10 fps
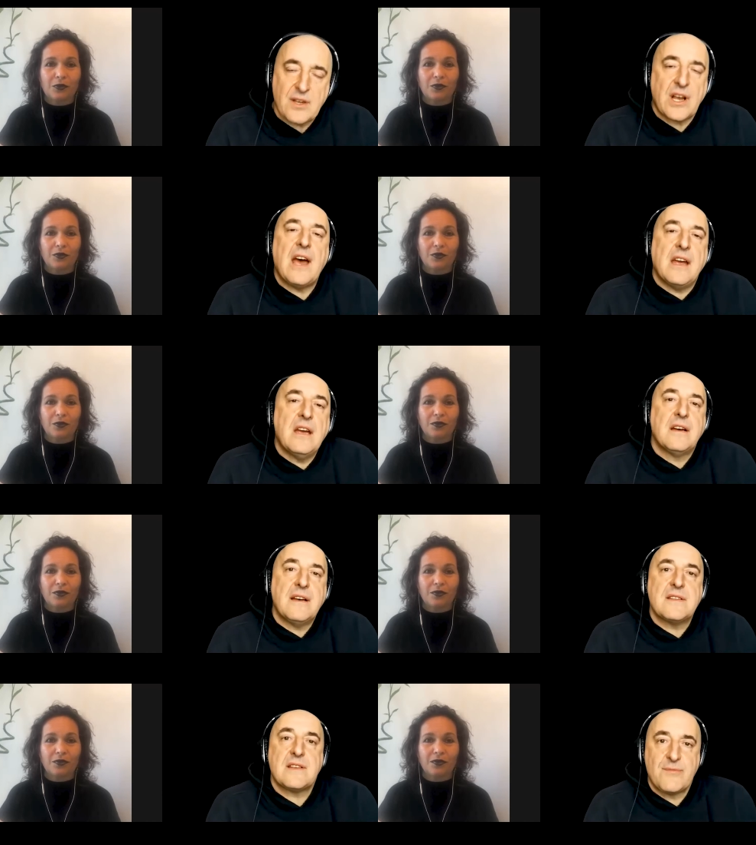Speaker 1: okay.
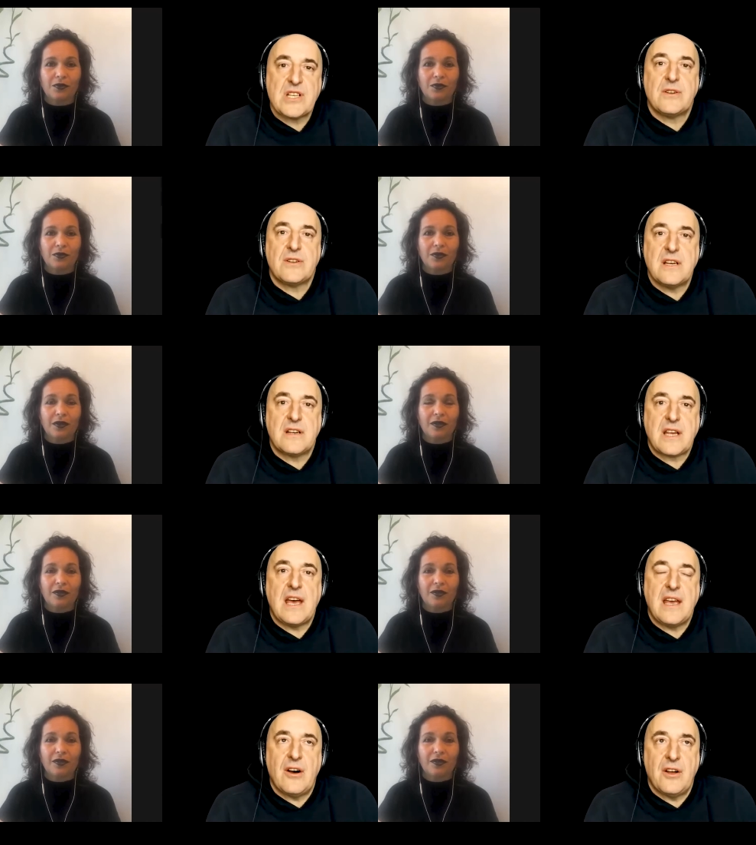It's absolutely
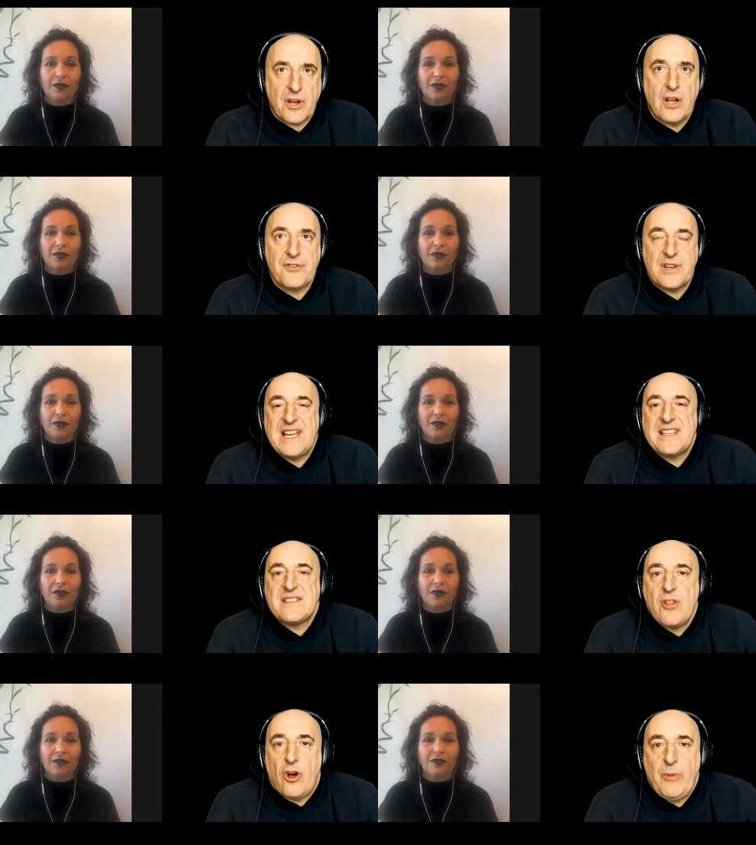okay. On the contrary,
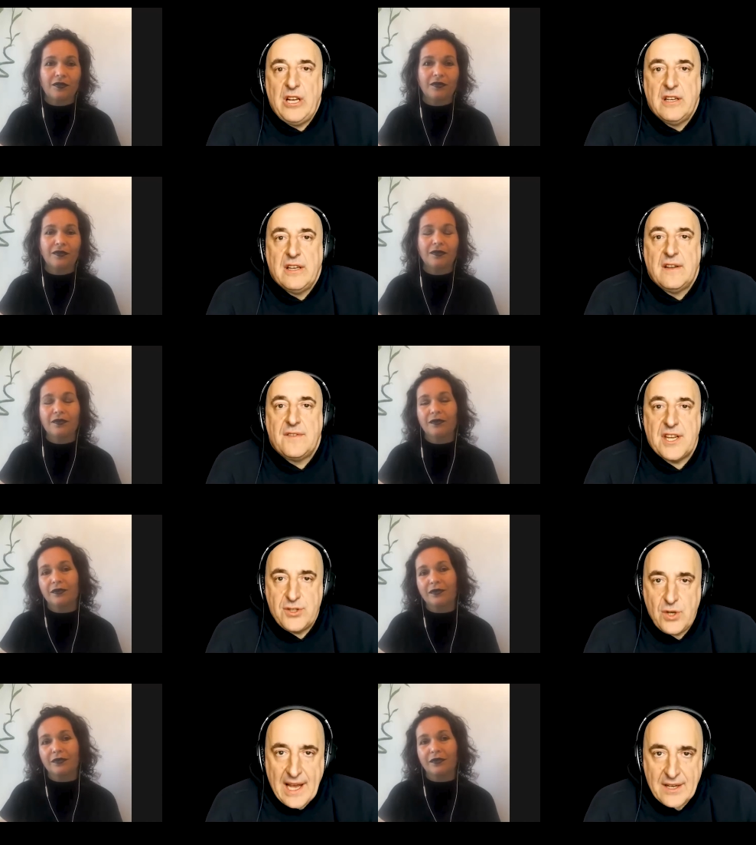that's normal
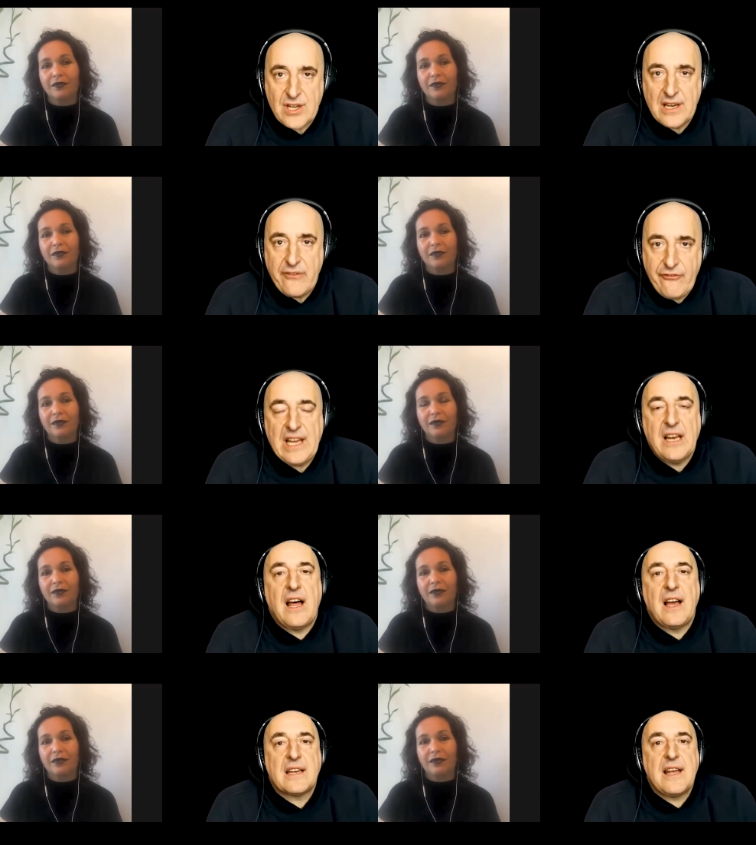that you actually feel
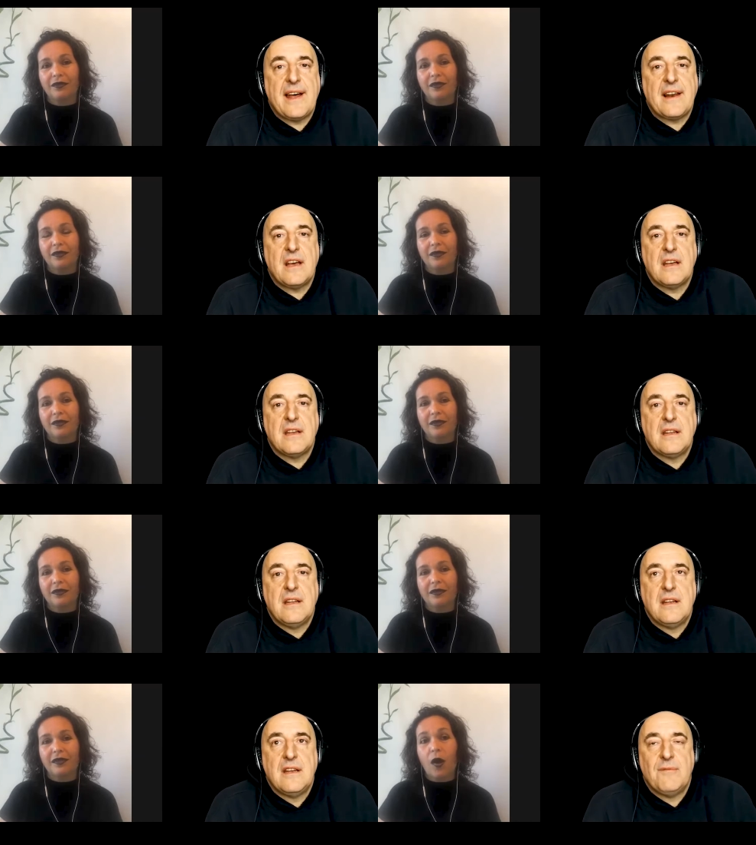like that.
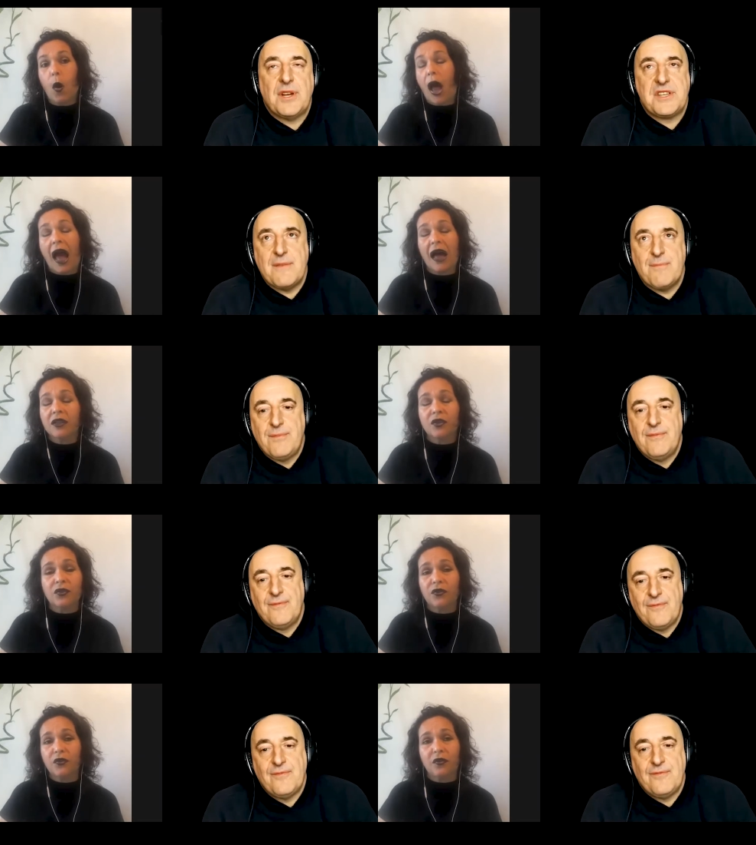
Speaker 2: Oh, I had to
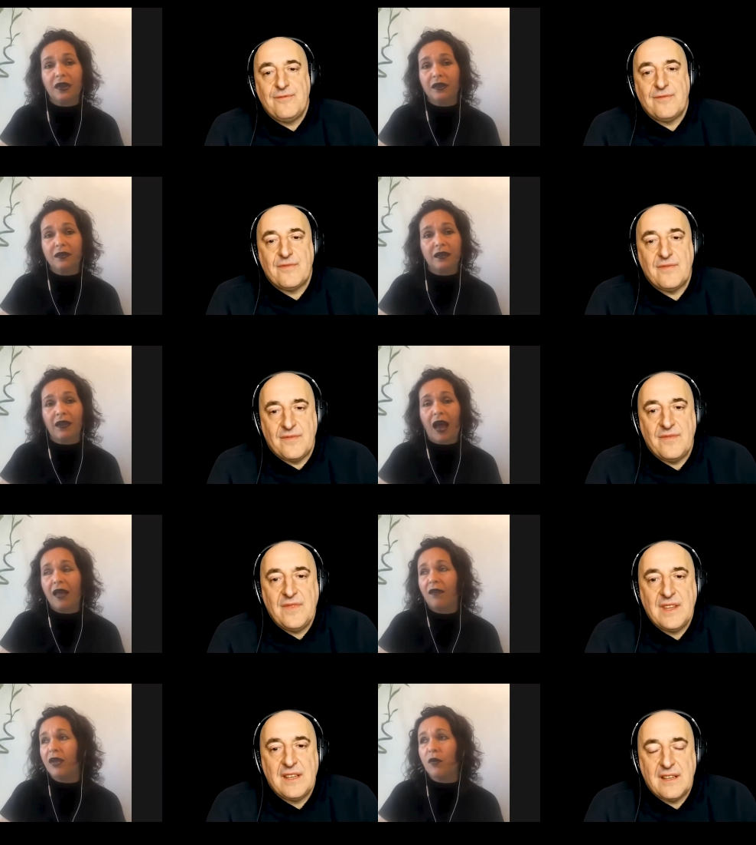do it. Mm.
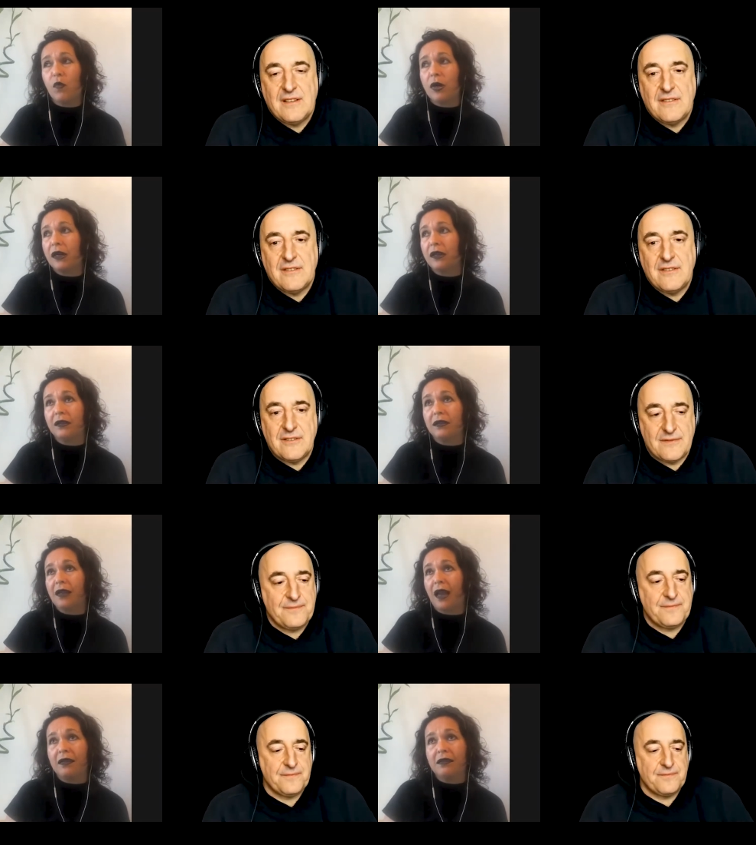I, there were
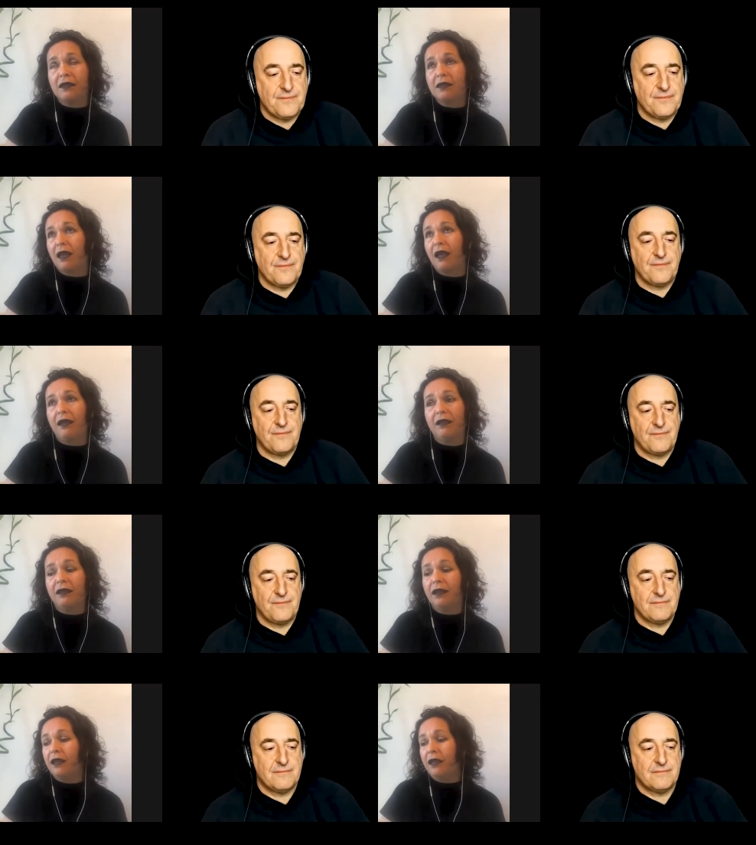nights that
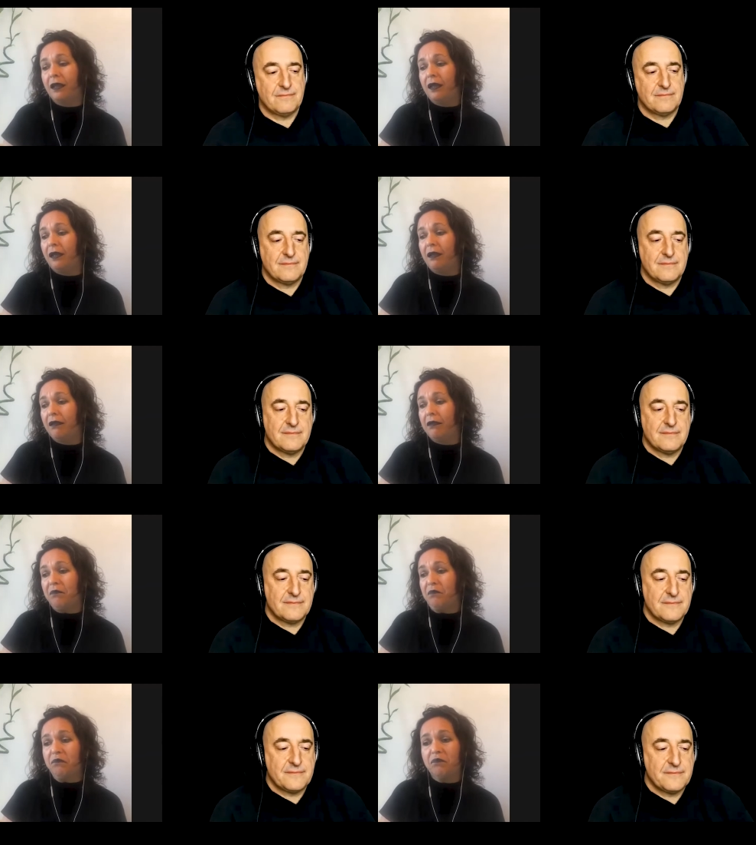it
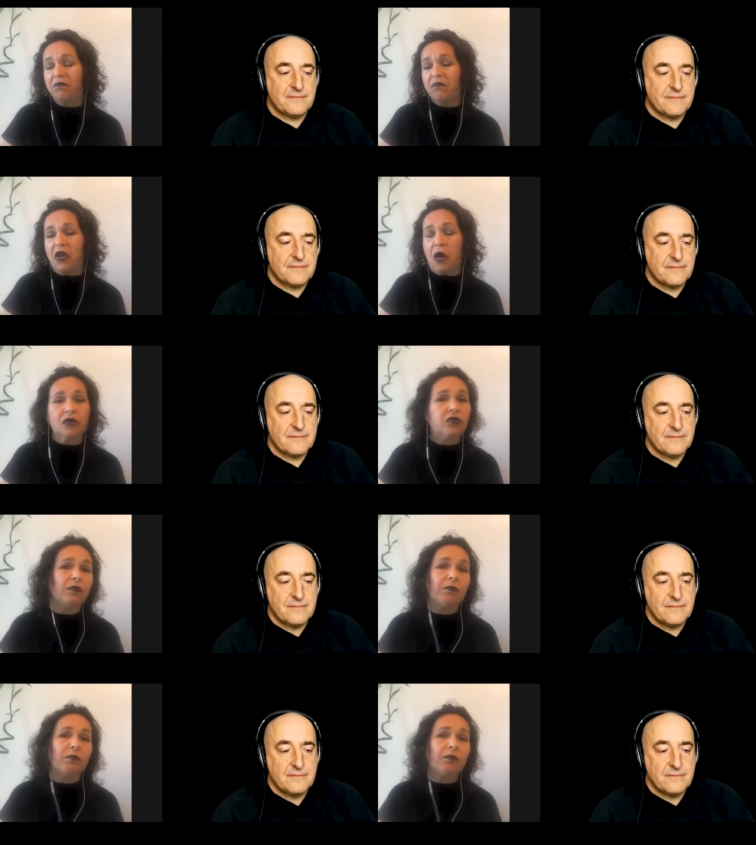got to